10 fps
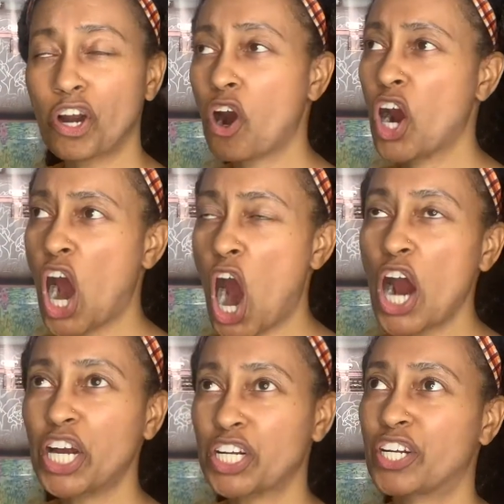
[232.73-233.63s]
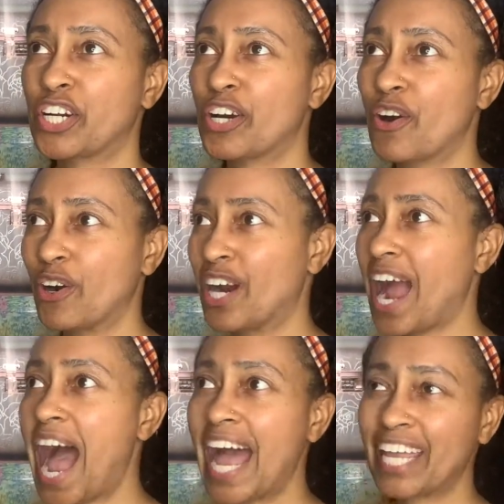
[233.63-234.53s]
or harder or
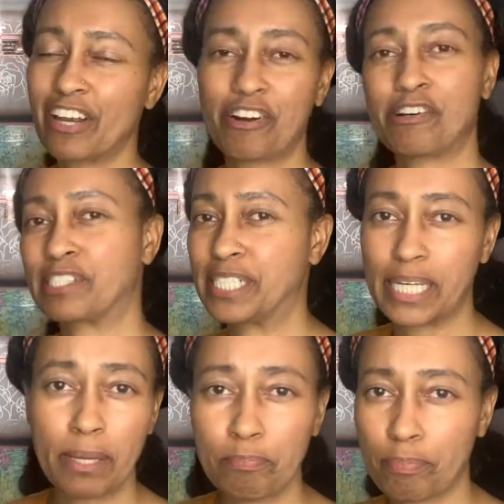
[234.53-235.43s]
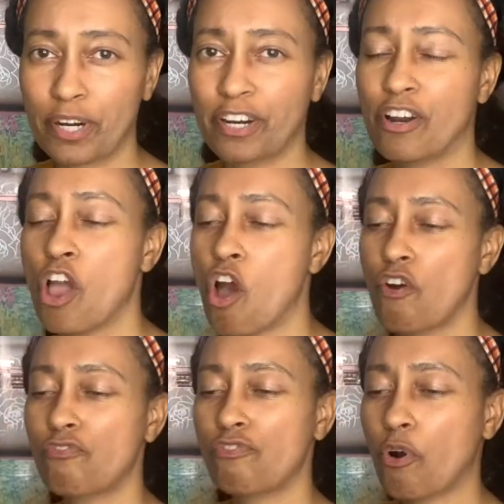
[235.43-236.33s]
higher or deeper
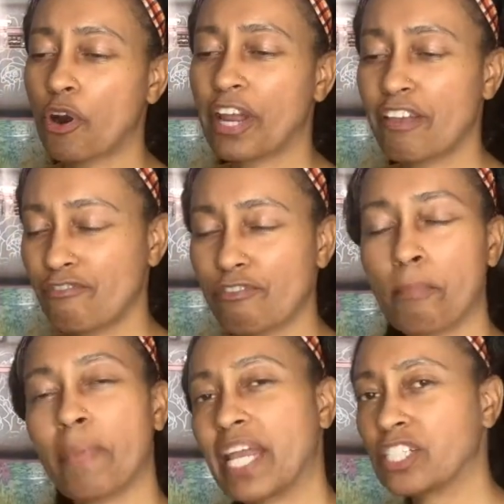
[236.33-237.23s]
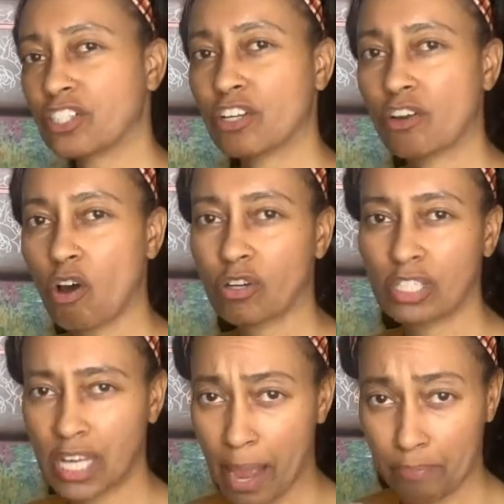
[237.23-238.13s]
for information on
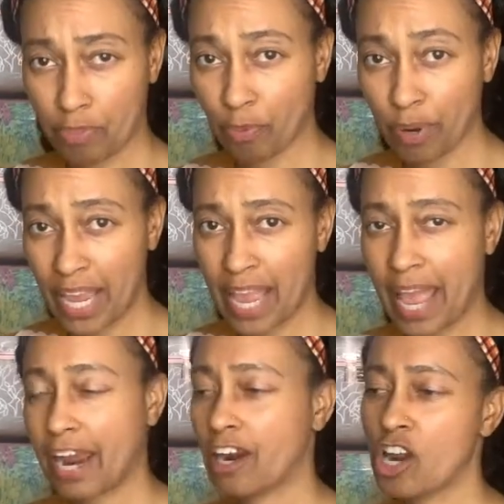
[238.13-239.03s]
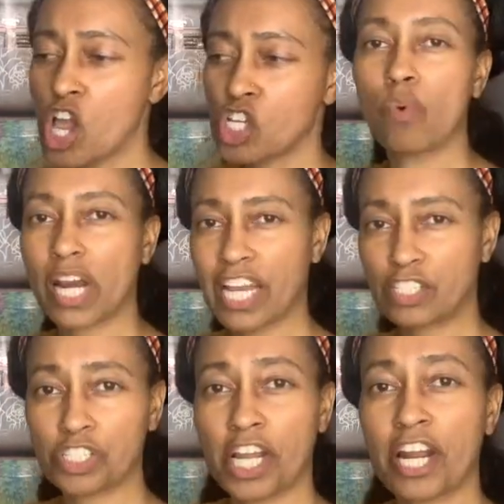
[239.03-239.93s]
type 3 hair. When I
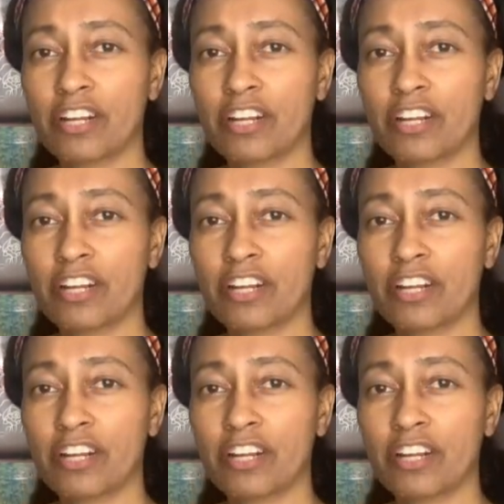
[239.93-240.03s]
share